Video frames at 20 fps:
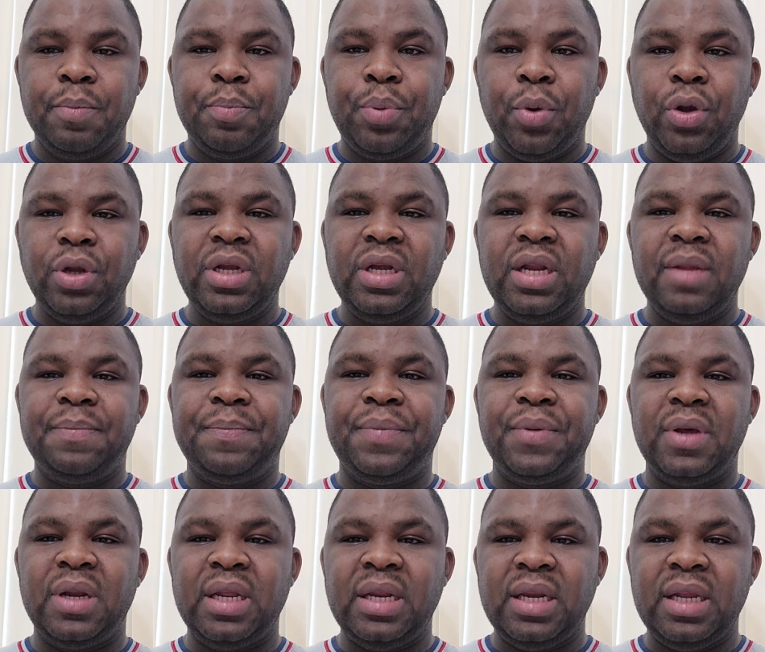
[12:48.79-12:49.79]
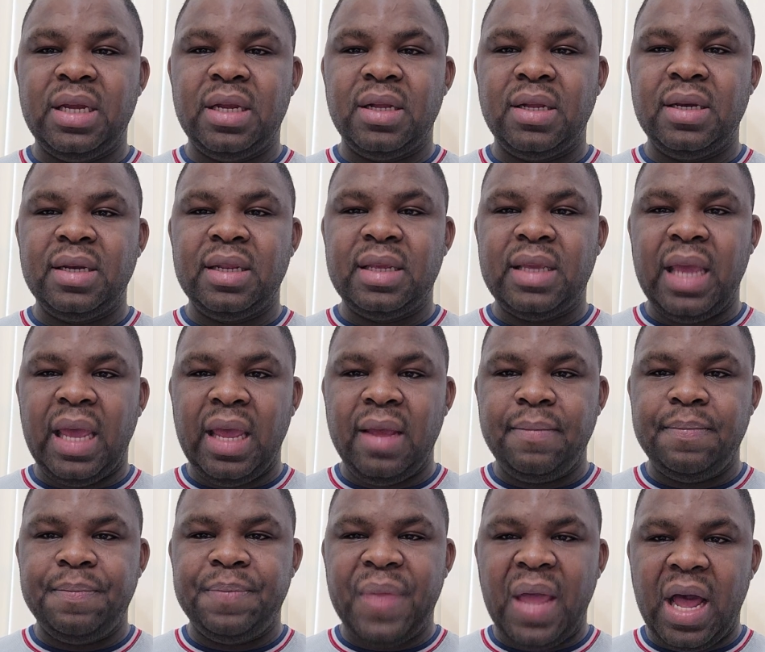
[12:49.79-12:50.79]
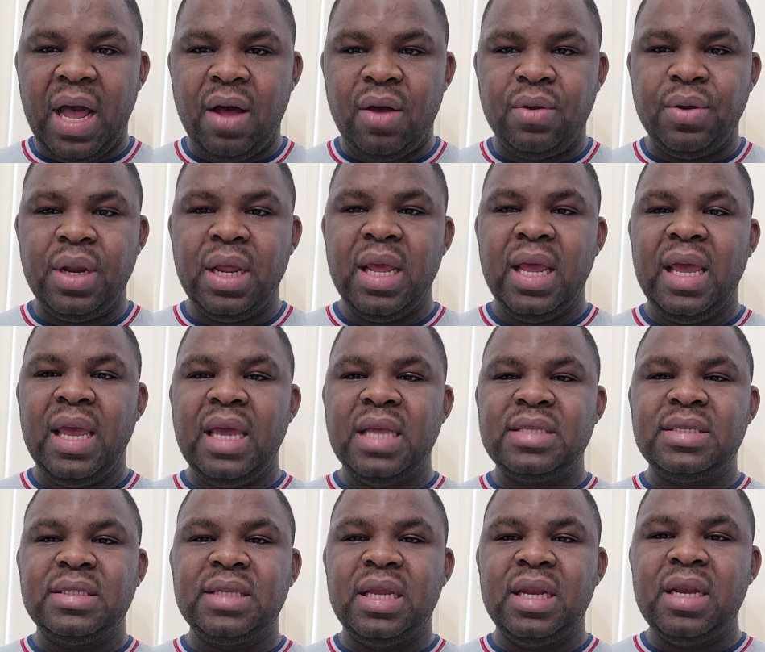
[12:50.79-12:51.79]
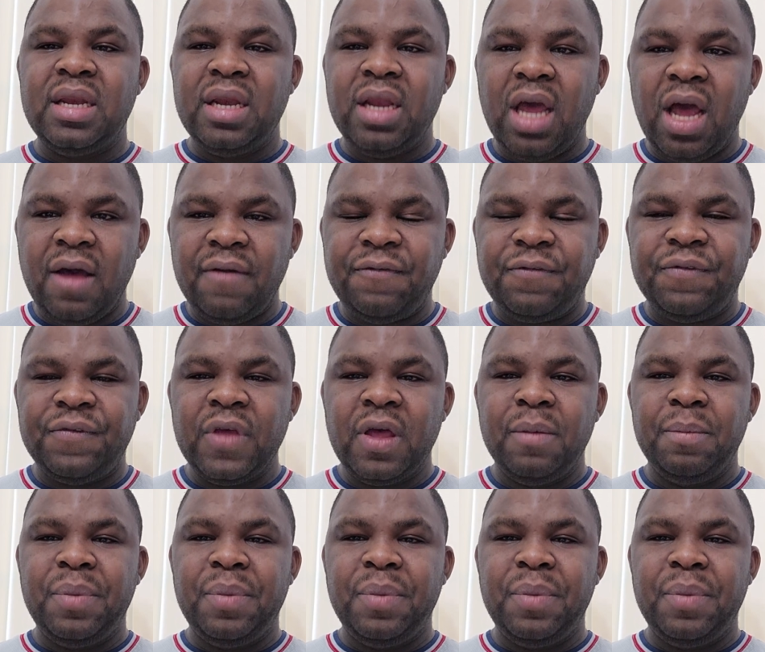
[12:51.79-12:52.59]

put the political game down. It's enough.